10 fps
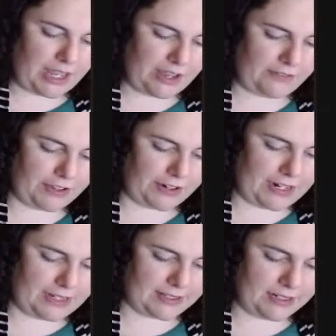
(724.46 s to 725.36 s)
if there
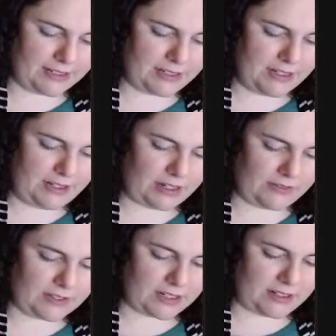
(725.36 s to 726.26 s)
isn't a sun, like
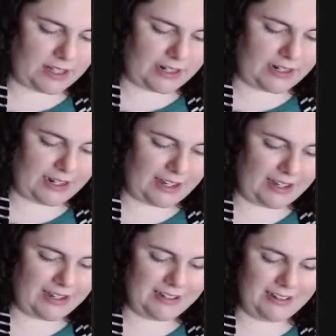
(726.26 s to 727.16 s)
if it's a cloudy
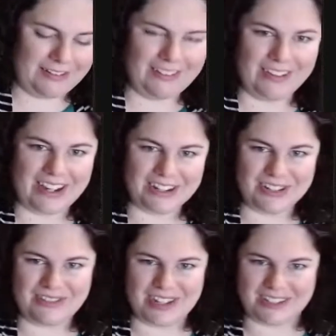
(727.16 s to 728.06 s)
day, they'll
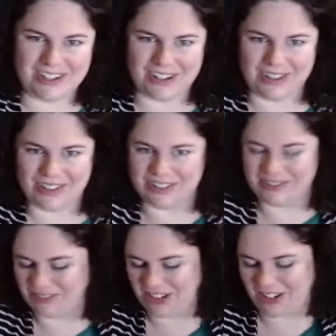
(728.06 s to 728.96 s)
actually face each other,
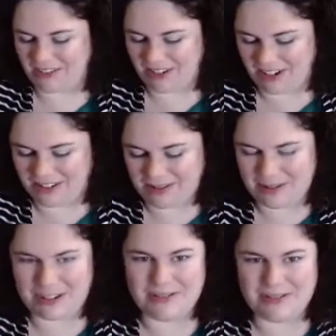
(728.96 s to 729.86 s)
which I find to
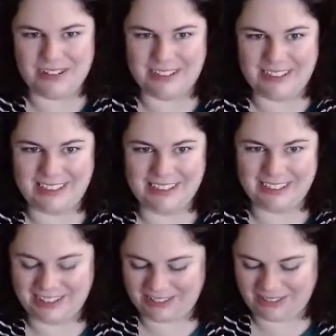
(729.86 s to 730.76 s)
be really,
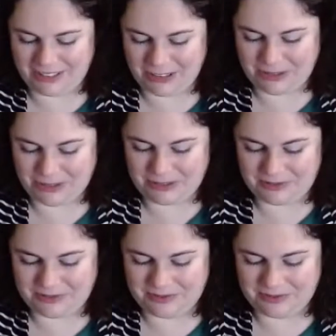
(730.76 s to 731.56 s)
really cool.